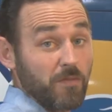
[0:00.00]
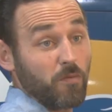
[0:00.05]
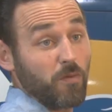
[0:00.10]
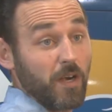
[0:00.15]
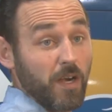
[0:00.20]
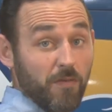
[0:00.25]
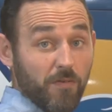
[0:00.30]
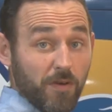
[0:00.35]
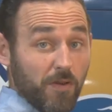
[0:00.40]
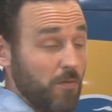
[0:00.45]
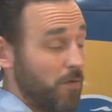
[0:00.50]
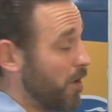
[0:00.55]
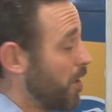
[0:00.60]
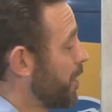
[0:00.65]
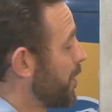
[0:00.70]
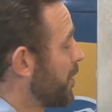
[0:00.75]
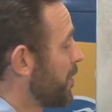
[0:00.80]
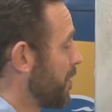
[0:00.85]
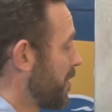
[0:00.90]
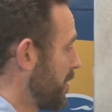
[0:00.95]
wherever you
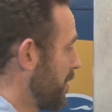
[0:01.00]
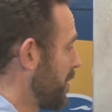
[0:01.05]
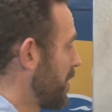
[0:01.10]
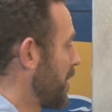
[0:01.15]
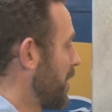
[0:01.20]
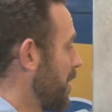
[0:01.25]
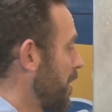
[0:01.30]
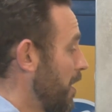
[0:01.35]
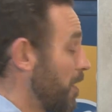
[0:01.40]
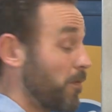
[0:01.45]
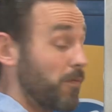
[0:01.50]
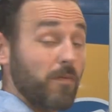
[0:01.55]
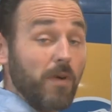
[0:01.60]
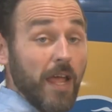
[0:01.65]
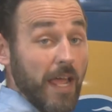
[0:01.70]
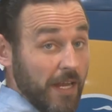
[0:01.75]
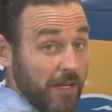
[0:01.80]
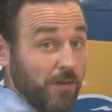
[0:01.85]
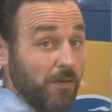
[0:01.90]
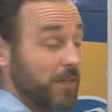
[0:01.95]
are, you're in the
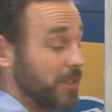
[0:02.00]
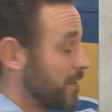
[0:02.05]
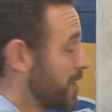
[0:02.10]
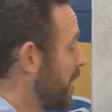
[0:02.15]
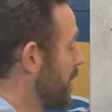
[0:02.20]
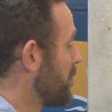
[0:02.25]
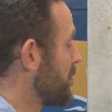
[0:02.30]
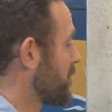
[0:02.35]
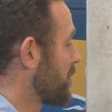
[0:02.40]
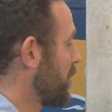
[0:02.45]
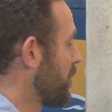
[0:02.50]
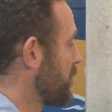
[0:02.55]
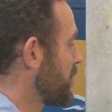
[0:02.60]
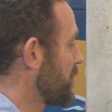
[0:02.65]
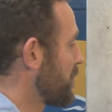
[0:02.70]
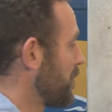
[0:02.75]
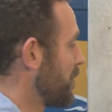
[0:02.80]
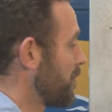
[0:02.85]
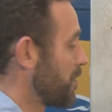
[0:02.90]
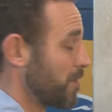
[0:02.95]
accurate time zone
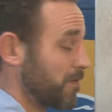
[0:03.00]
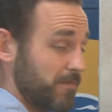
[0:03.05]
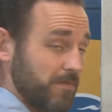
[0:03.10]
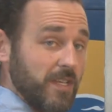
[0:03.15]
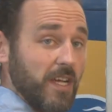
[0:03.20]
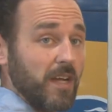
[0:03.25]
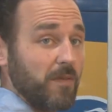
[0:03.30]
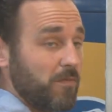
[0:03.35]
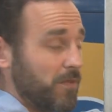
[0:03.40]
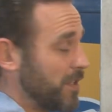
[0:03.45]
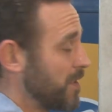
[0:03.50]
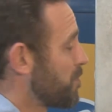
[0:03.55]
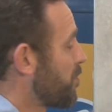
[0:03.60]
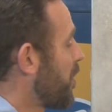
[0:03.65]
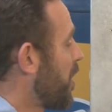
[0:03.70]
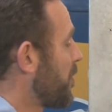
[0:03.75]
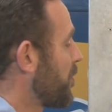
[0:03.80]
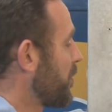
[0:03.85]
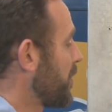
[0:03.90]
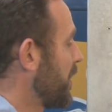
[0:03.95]
so your time reads
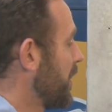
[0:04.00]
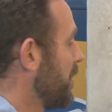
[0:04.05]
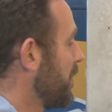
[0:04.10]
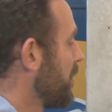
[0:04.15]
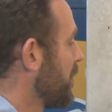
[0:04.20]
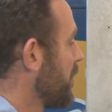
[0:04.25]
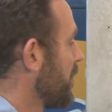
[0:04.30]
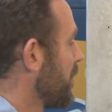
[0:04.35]
properly.